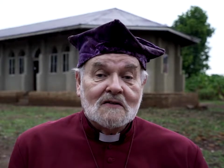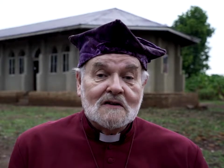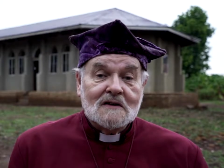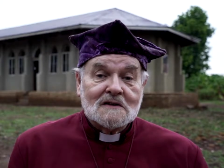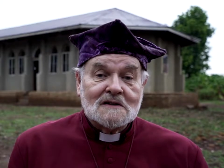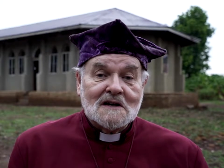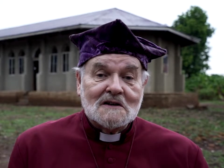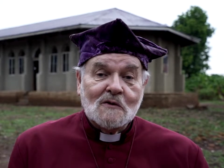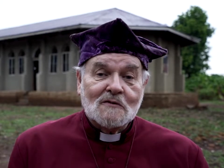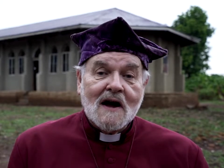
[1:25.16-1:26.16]
that
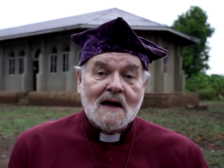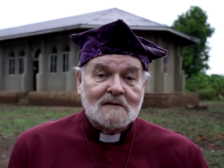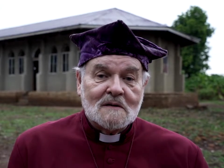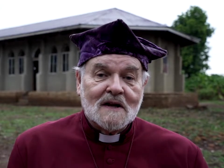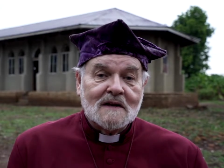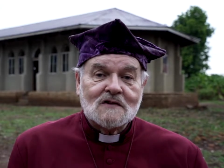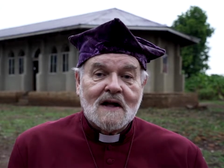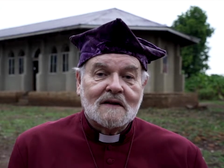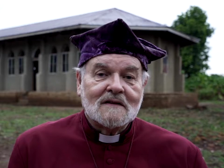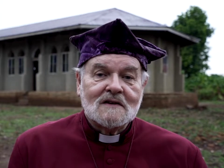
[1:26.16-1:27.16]
you arrive in a place
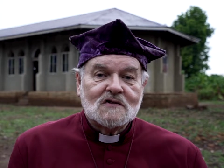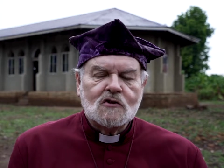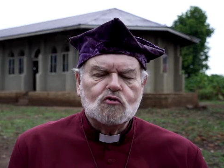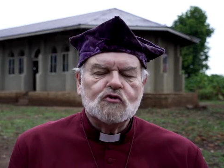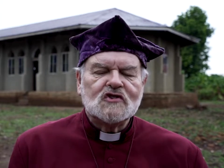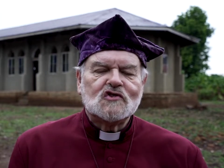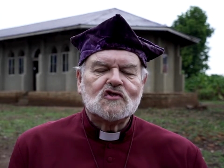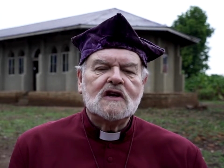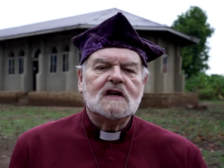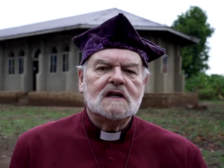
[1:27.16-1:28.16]
like this, you
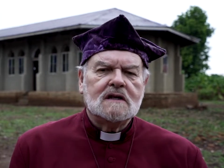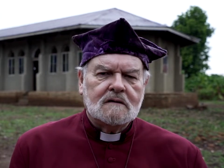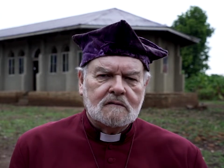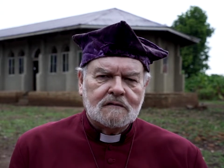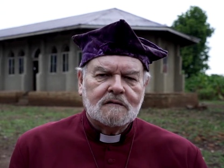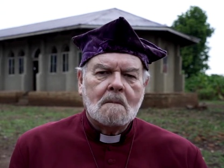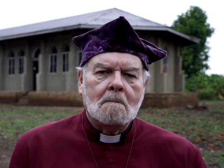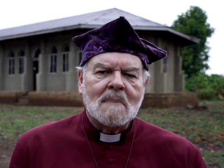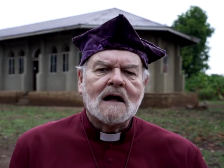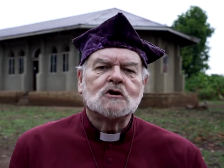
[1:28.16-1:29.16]
receive
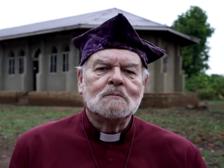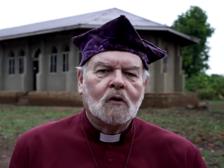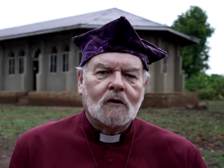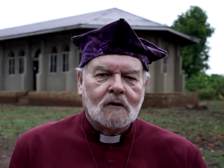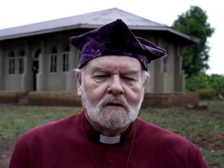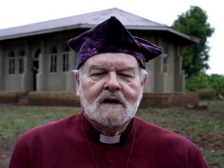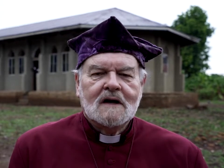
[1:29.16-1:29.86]
much more